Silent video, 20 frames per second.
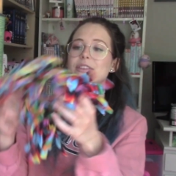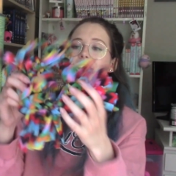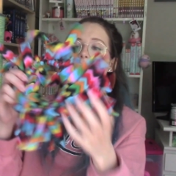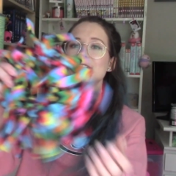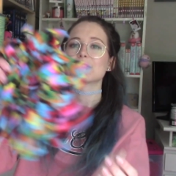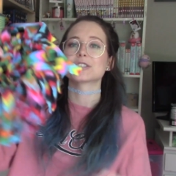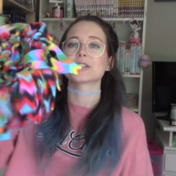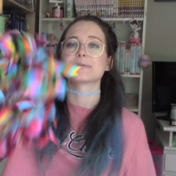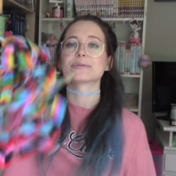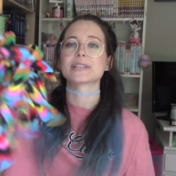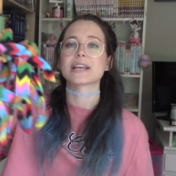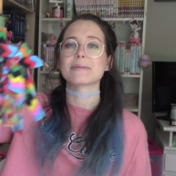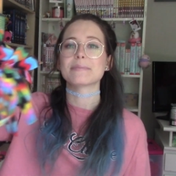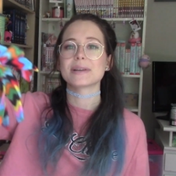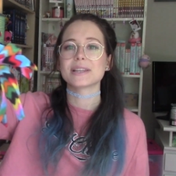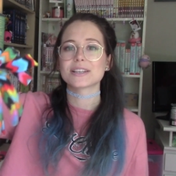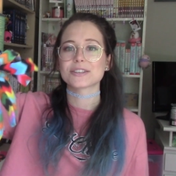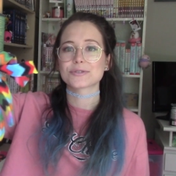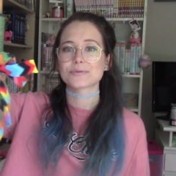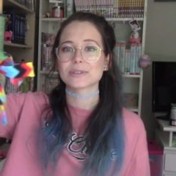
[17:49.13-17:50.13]
They also sent me
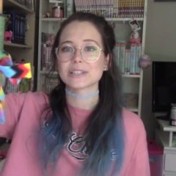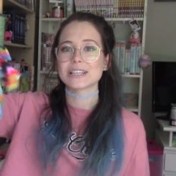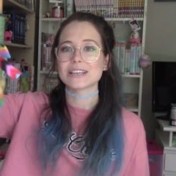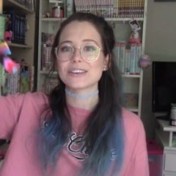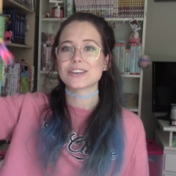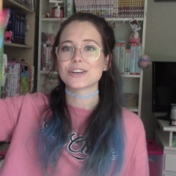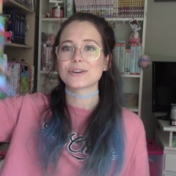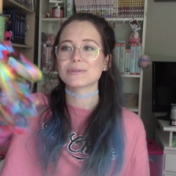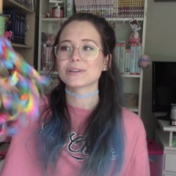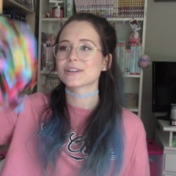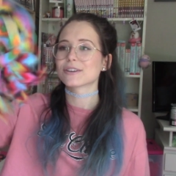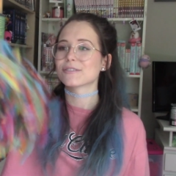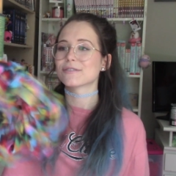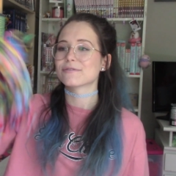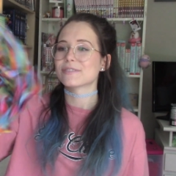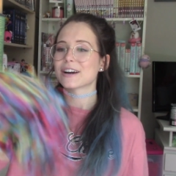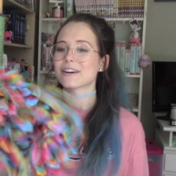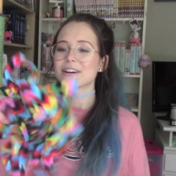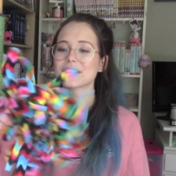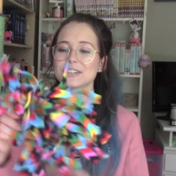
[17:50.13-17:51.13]
this really cute little
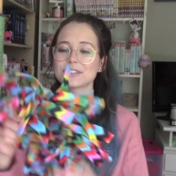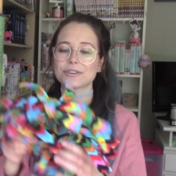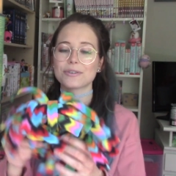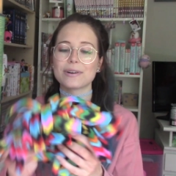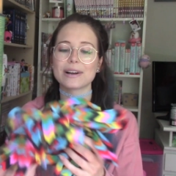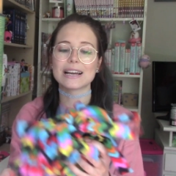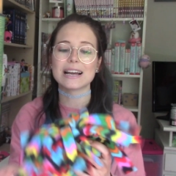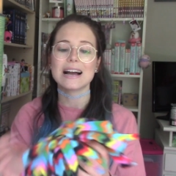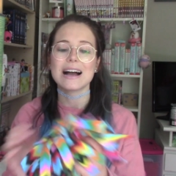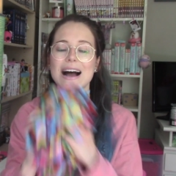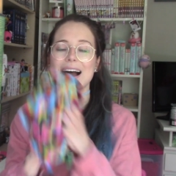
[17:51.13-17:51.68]
ferret toy.